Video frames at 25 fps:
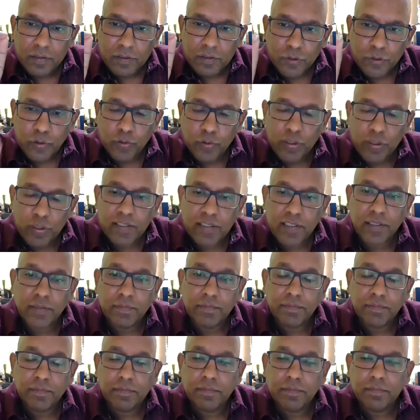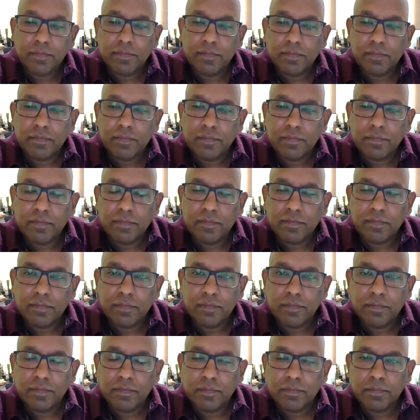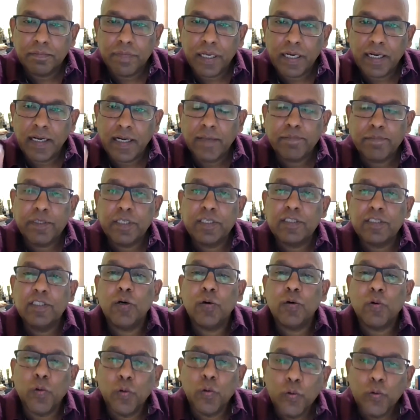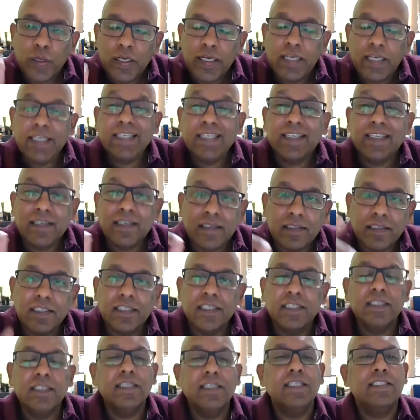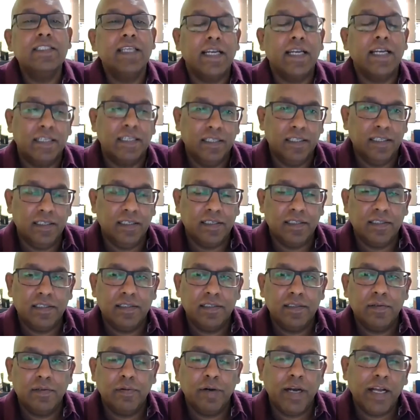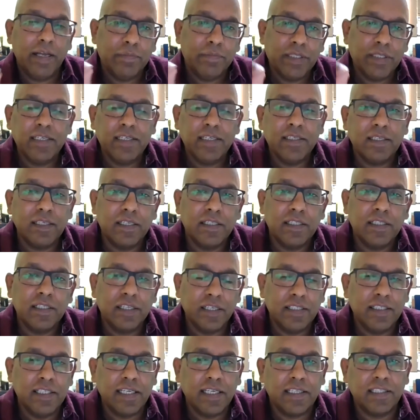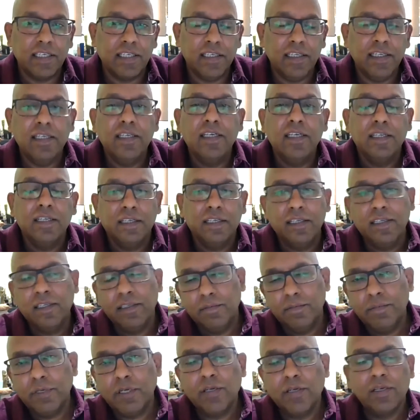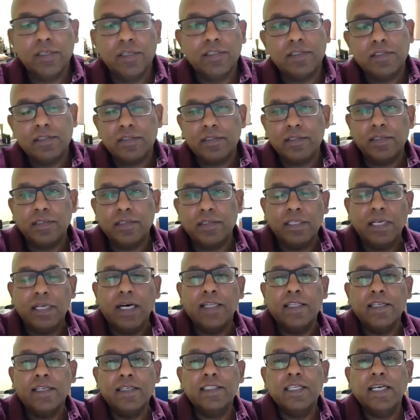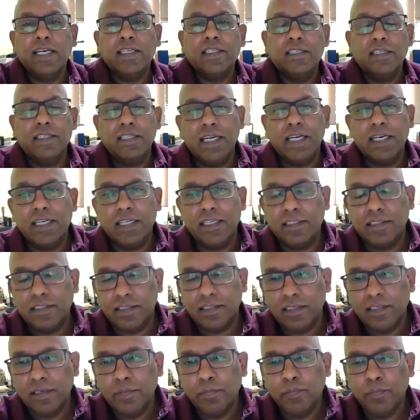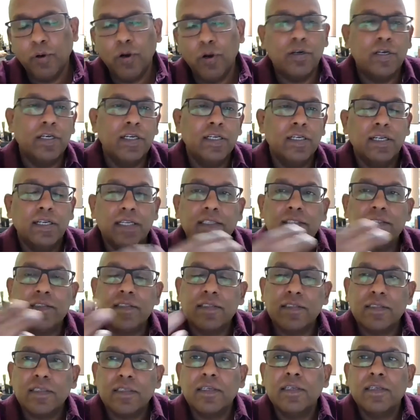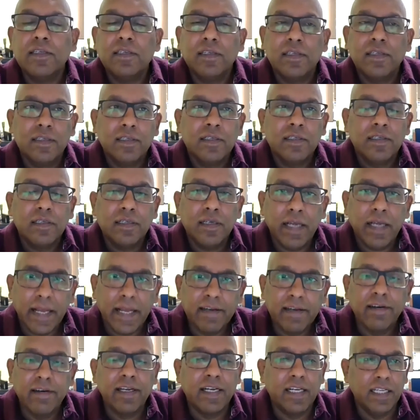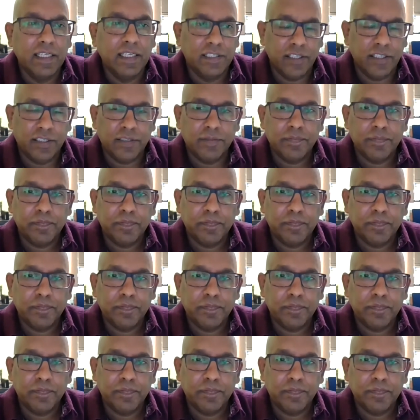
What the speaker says: Tourism perhaps is the only tertiary sector. Why I'm saying tertiary sector? Because the other sector that is important is agriculture.